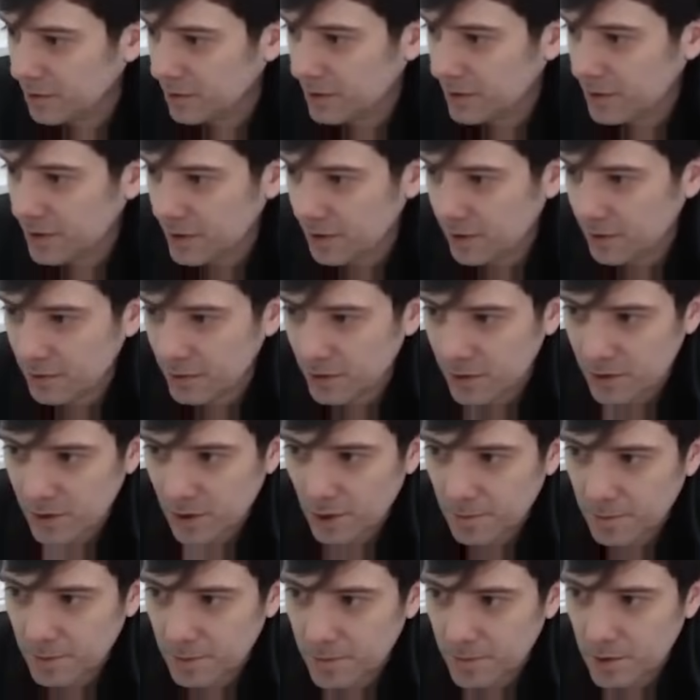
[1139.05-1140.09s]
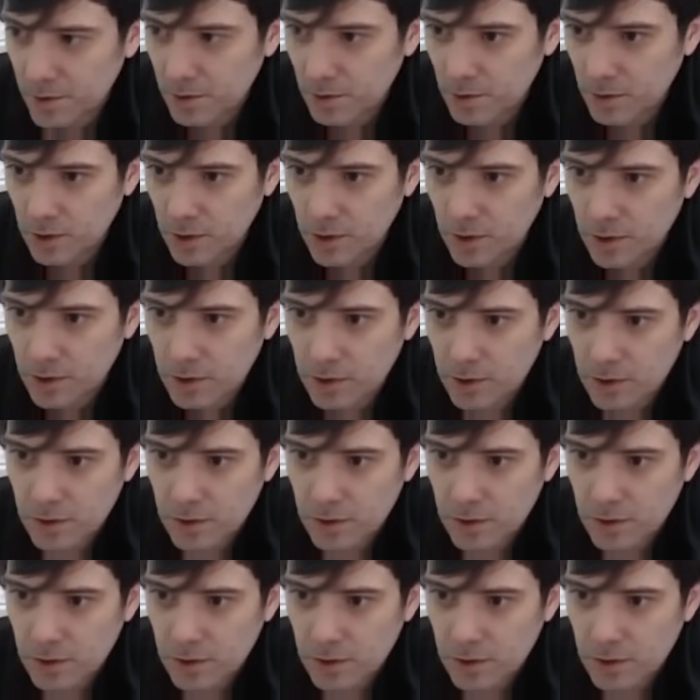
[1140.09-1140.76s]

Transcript: continue to drop, I'm sure.